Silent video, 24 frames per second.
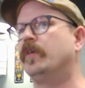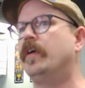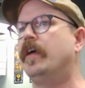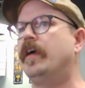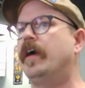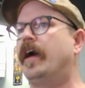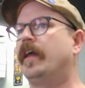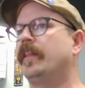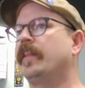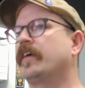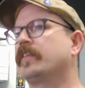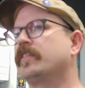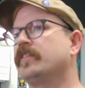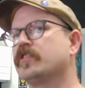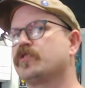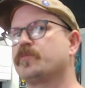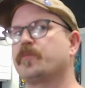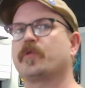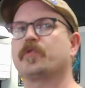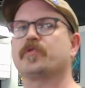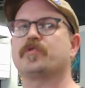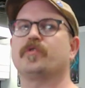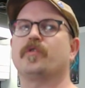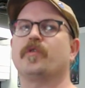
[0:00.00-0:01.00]
I like this
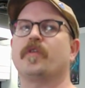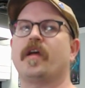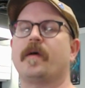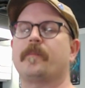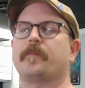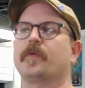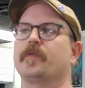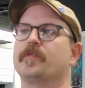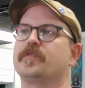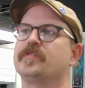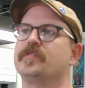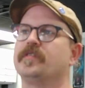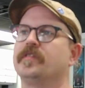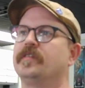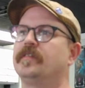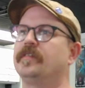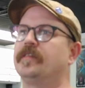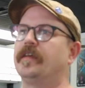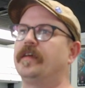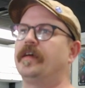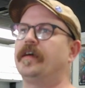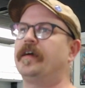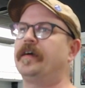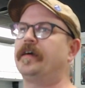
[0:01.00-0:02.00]
person or that person.
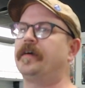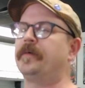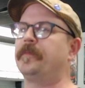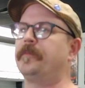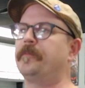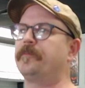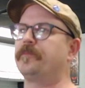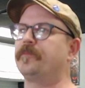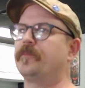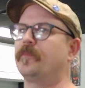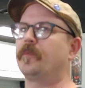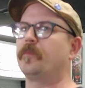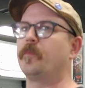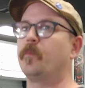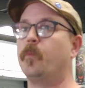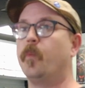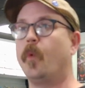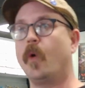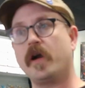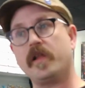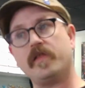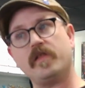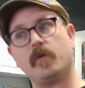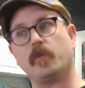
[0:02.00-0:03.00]

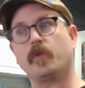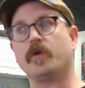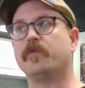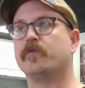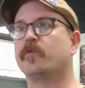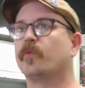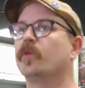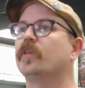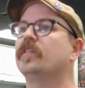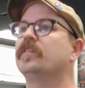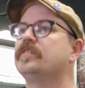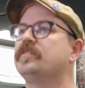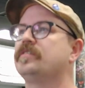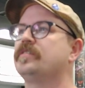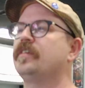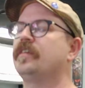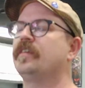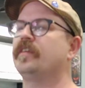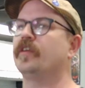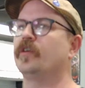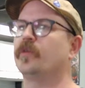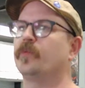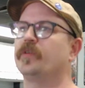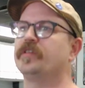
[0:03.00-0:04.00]
One that we've really
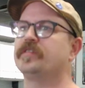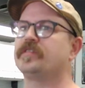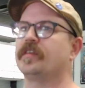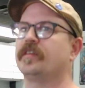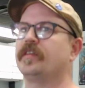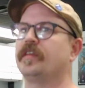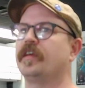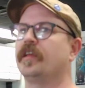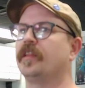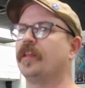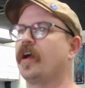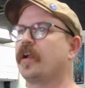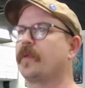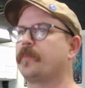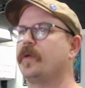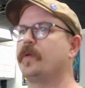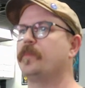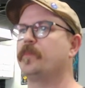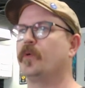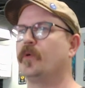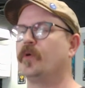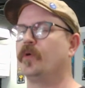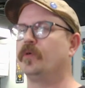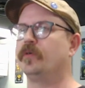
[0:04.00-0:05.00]
seen here recently, a lot of
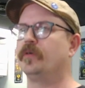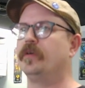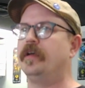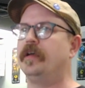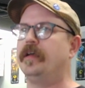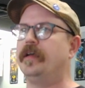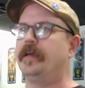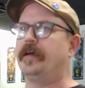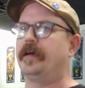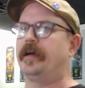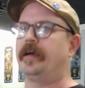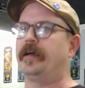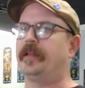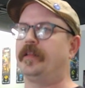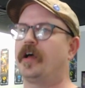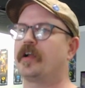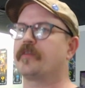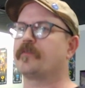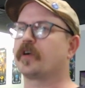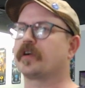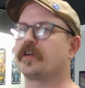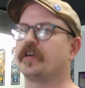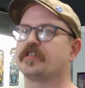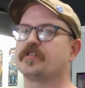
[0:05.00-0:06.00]

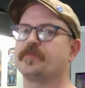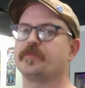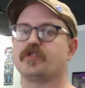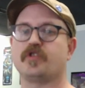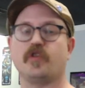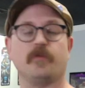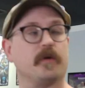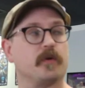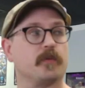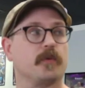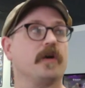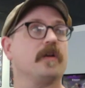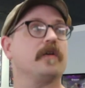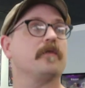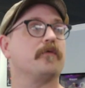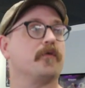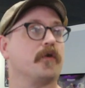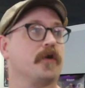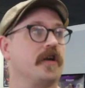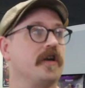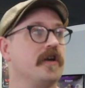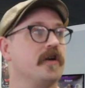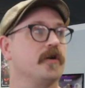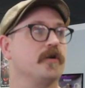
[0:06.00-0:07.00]
our customers who've been reading
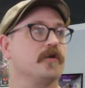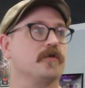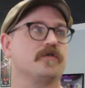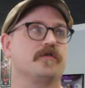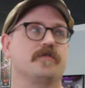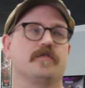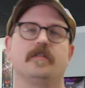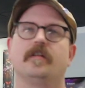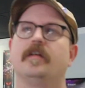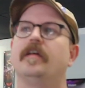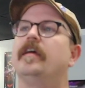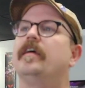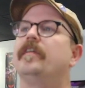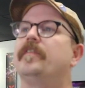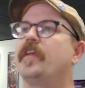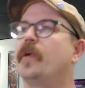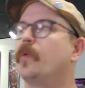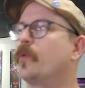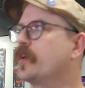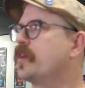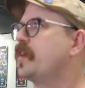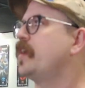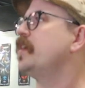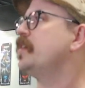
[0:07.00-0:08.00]
for years, they
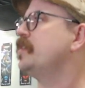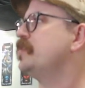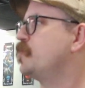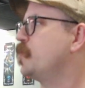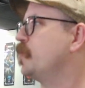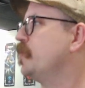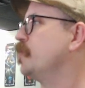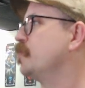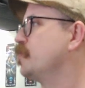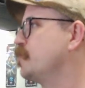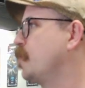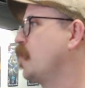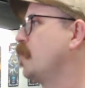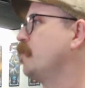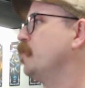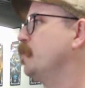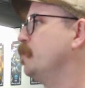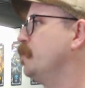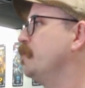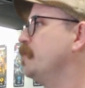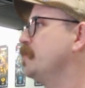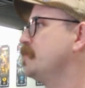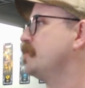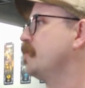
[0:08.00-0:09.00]
were kids when those Marvel
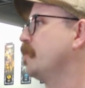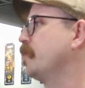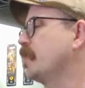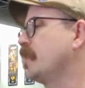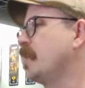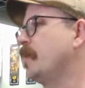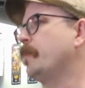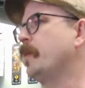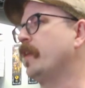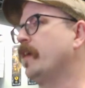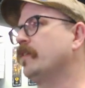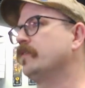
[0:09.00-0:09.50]
movies started coming out.